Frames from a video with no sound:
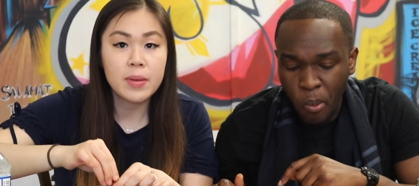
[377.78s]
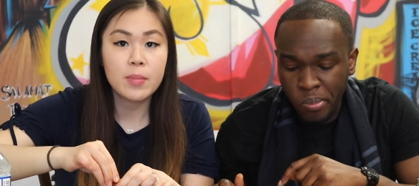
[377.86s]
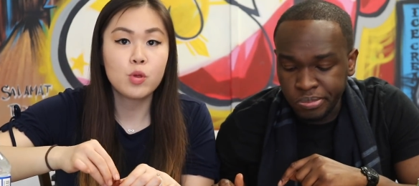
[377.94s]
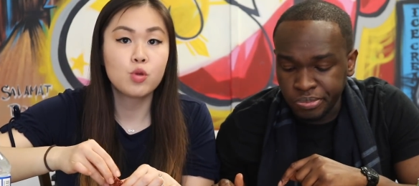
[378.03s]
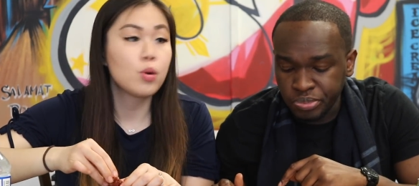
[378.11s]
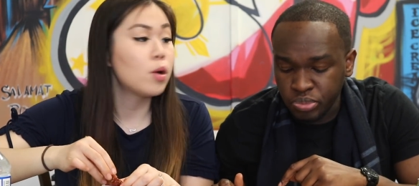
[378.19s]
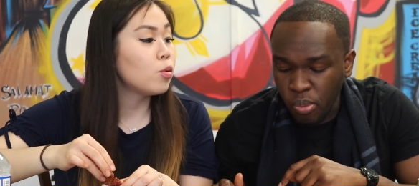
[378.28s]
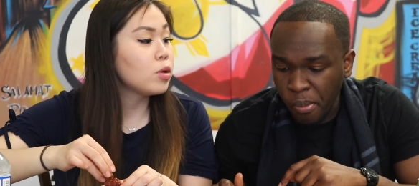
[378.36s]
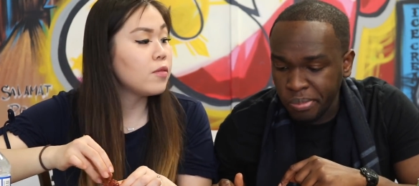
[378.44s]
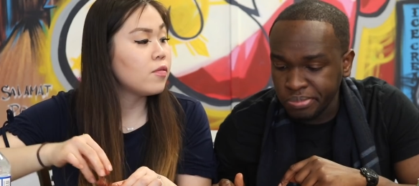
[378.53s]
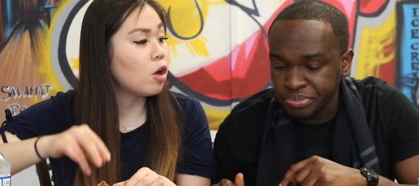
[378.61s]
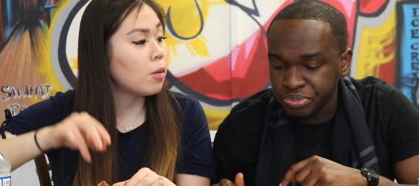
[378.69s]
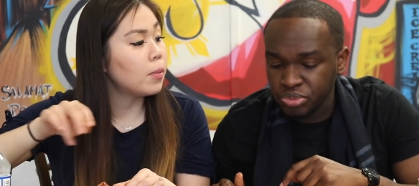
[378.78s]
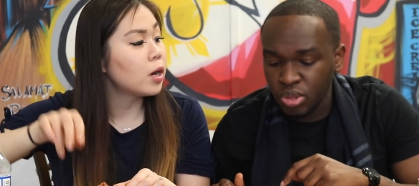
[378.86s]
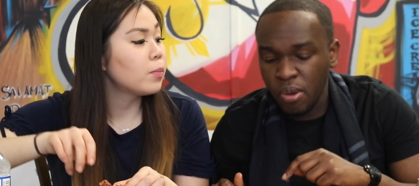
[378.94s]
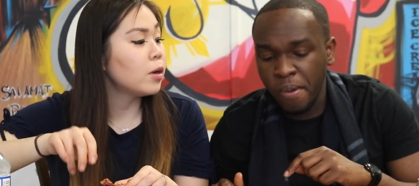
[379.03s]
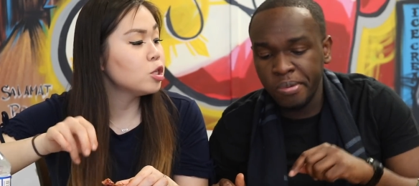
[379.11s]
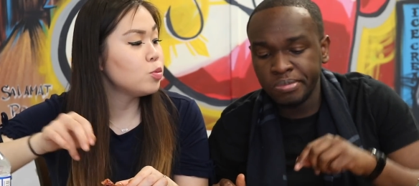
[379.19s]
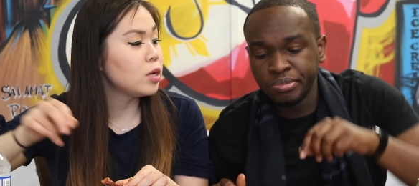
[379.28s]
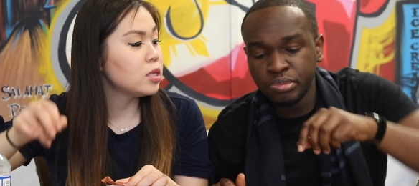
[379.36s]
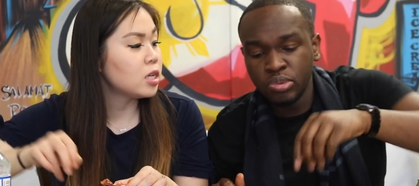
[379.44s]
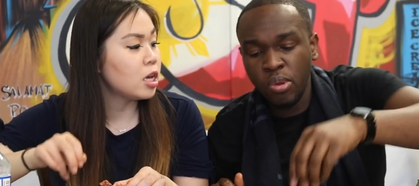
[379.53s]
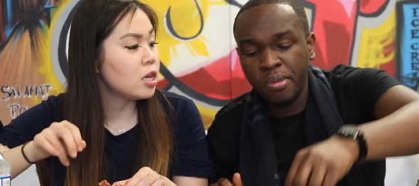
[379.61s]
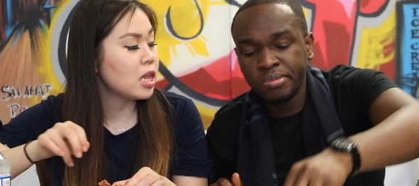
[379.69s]
Speaker 1: maybe throughout even our mukbangs, we
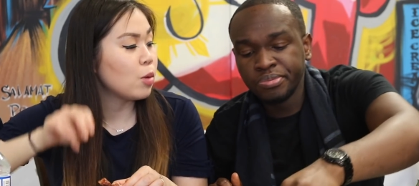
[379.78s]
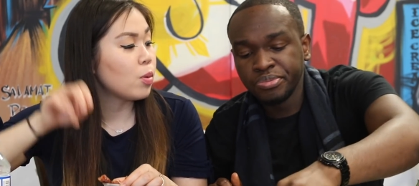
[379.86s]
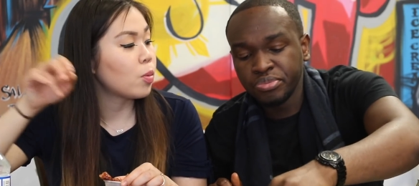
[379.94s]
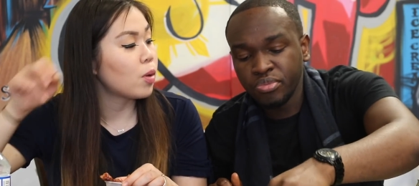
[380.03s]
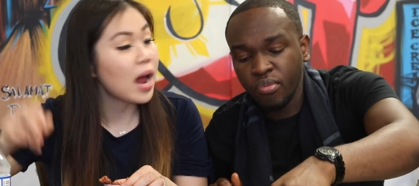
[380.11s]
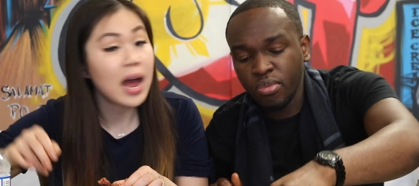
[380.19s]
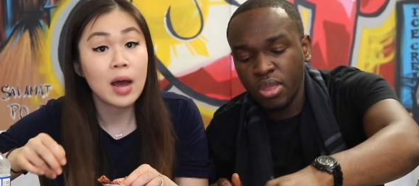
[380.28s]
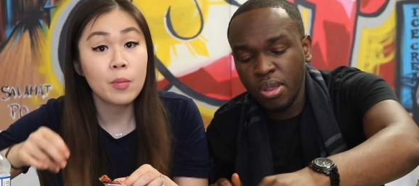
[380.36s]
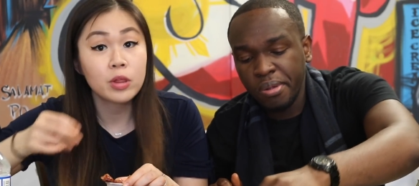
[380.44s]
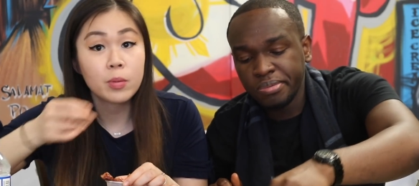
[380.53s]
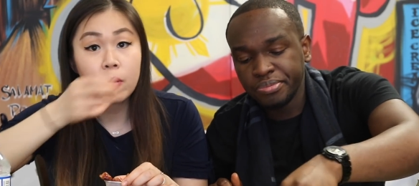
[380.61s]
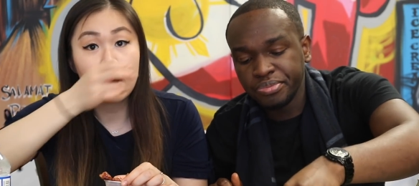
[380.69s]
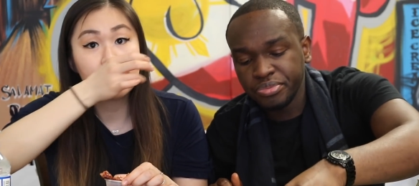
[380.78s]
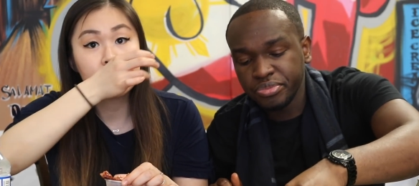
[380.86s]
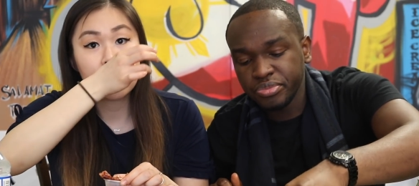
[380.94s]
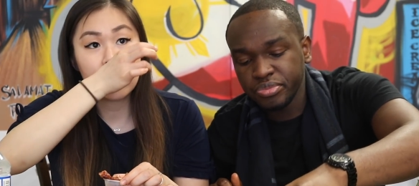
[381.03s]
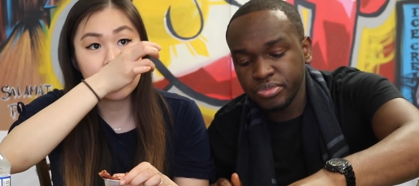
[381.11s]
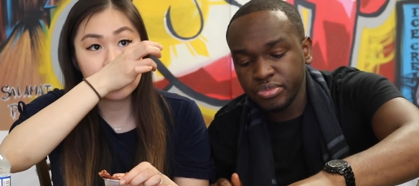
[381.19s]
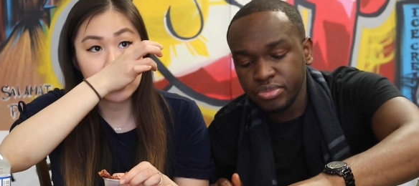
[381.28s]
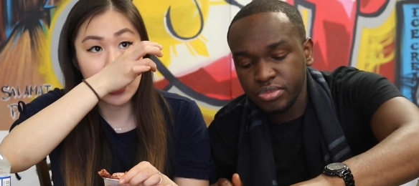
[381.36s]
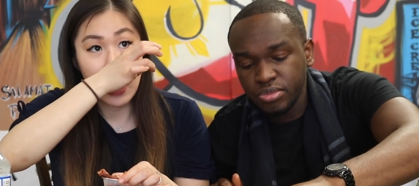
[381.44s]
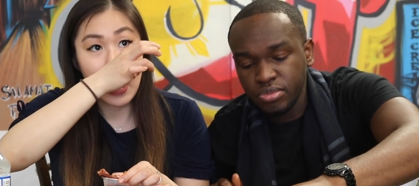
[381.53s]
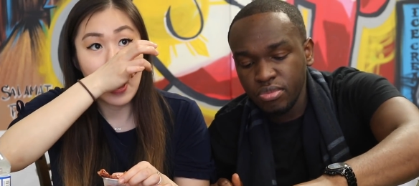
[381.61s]
can tell you like where we're at with the process.